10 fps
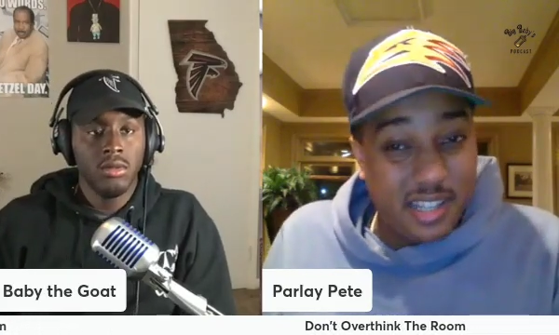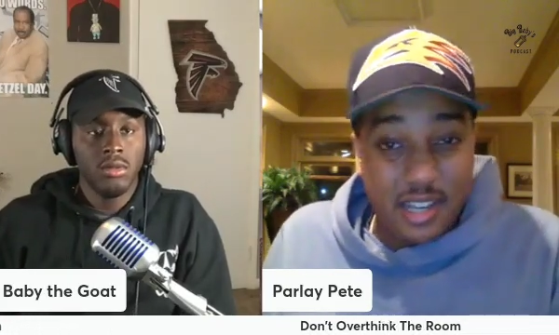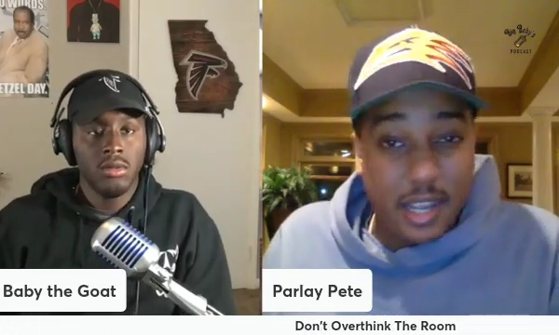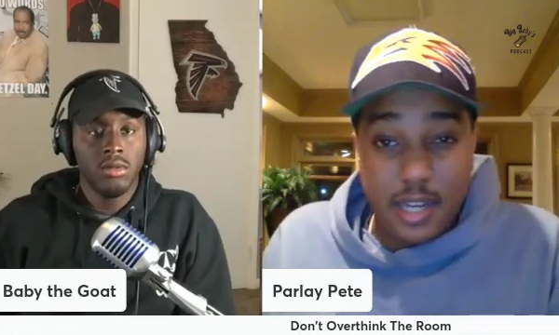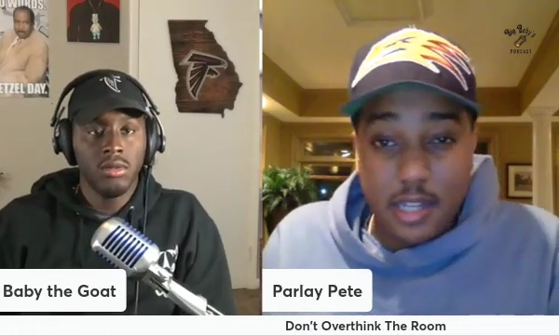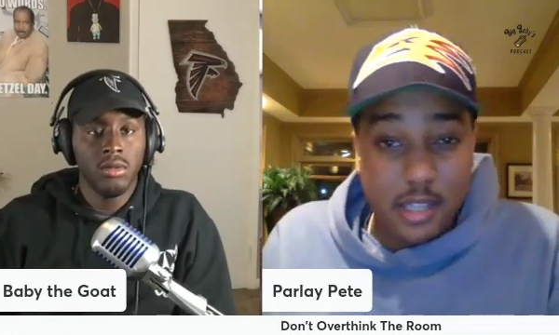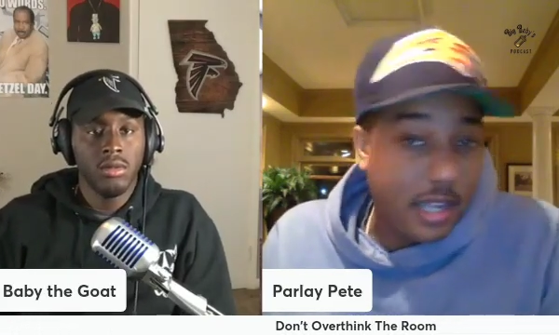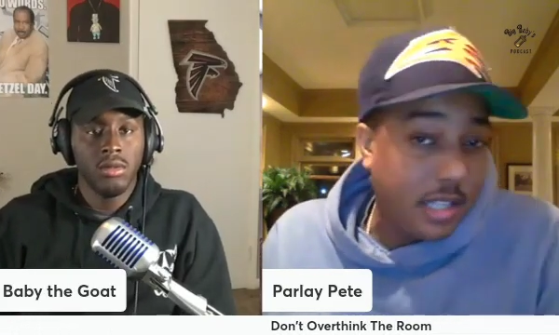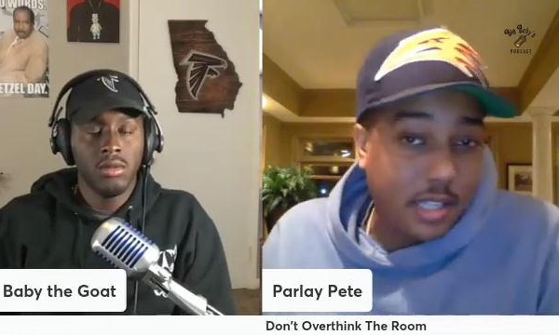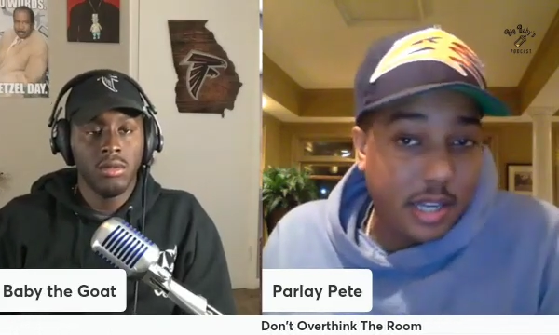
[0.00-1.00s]
Speaker 1: he doesn't
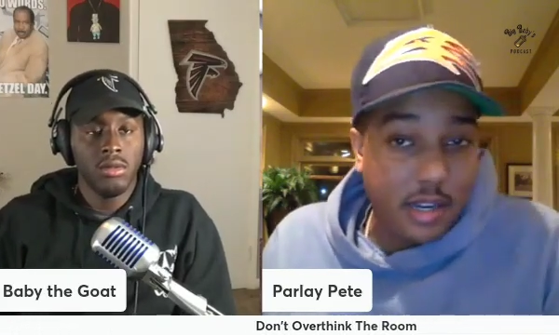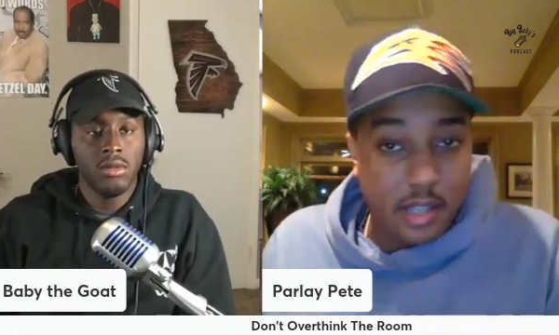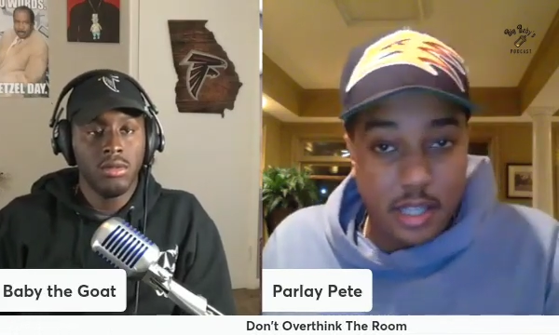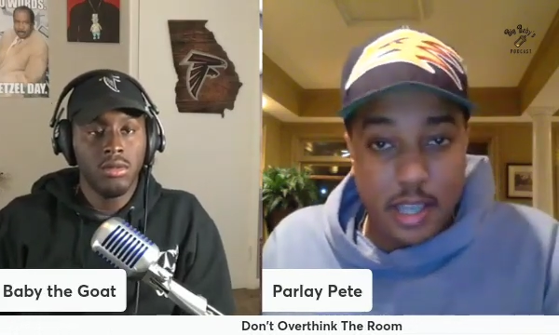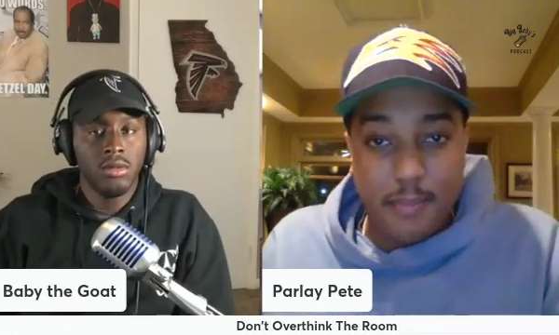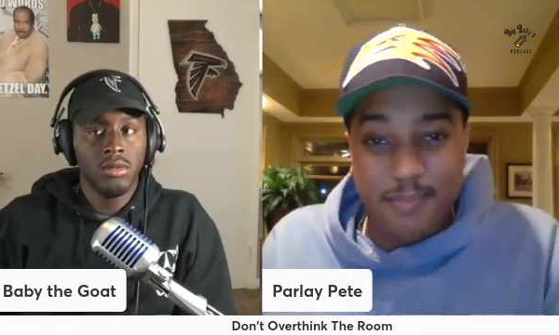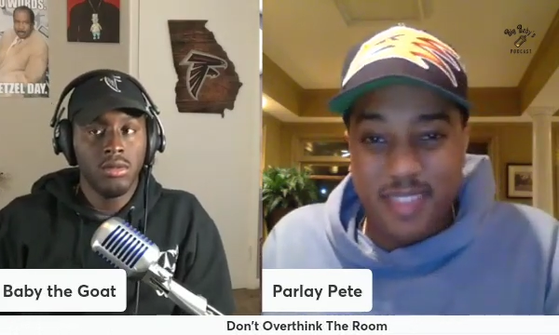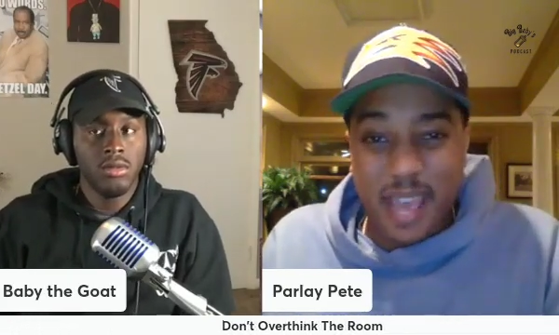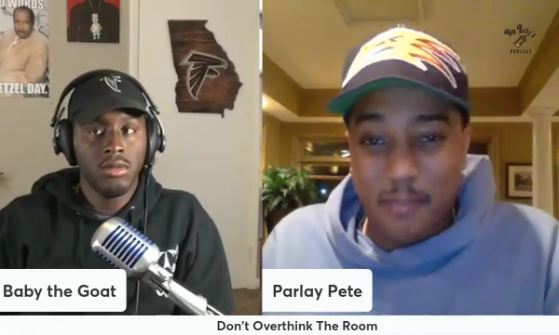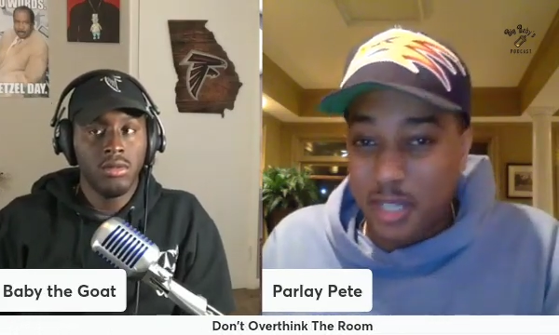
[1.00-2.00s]
necessarily get
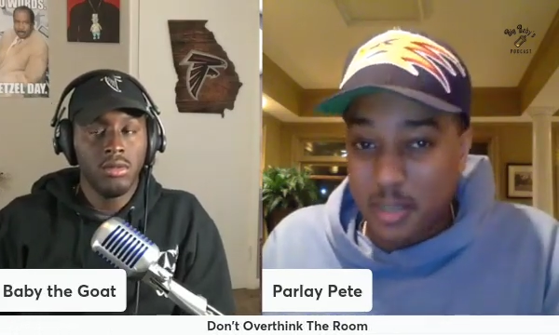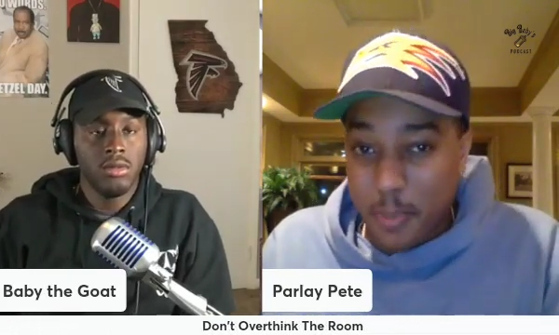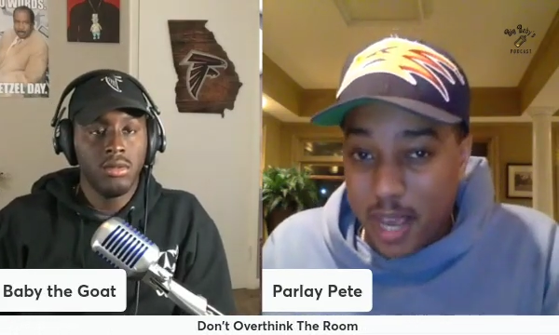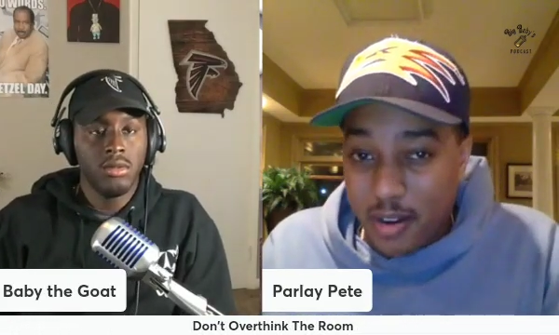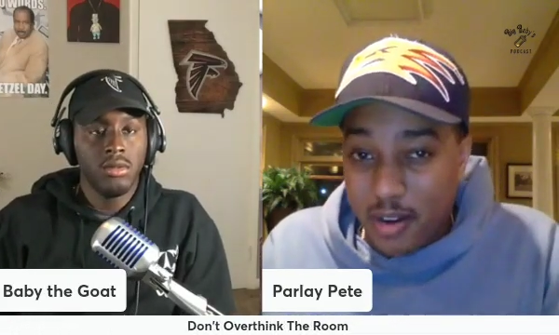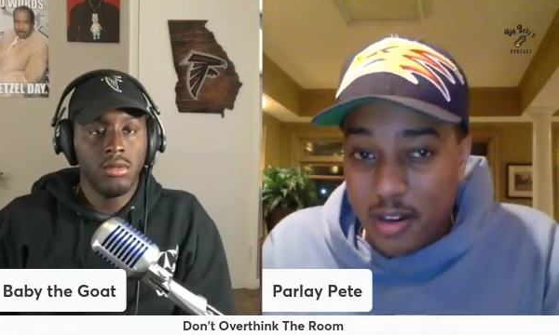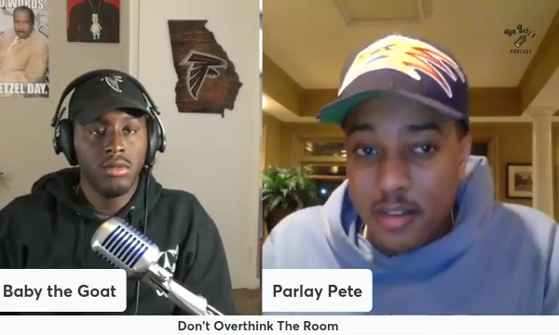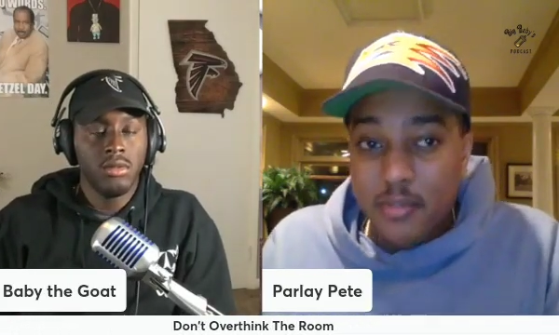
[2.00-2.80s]
that much better.